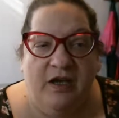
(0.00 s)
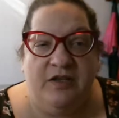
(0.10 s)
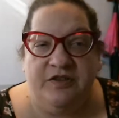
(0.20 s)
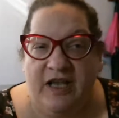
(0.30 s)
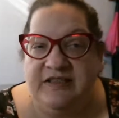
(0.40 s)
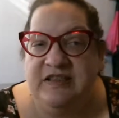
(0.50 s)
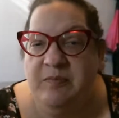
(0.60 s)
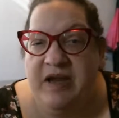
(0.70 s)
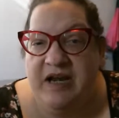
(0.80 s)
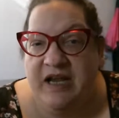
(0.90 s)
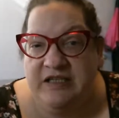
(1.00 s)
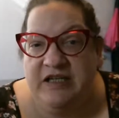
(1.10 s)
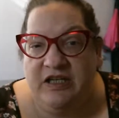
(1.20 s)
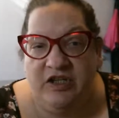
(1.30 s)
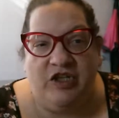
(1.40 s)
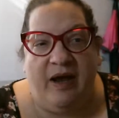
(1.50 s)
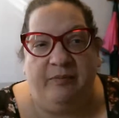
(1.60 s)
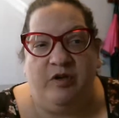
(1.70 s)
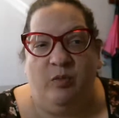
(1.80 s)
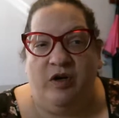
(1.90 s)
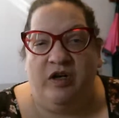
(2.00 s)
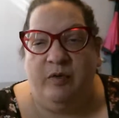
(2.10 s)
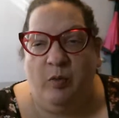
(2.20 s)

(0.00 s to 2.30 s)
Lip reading: So that's the main idea of the chapter that we're going to be